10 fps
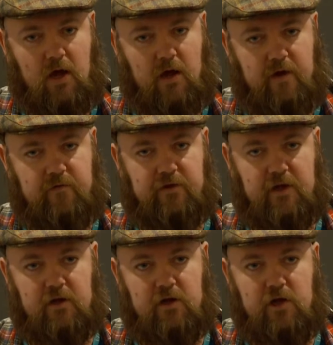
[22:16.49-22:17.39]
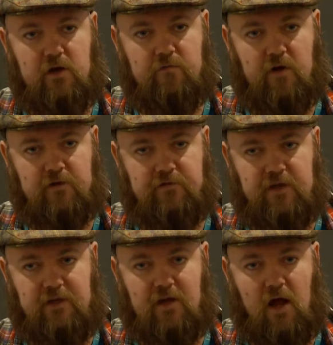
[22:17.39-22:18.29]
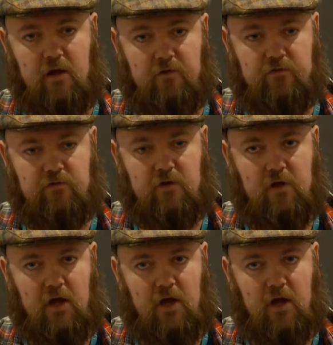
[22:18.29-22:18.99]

everything that the university does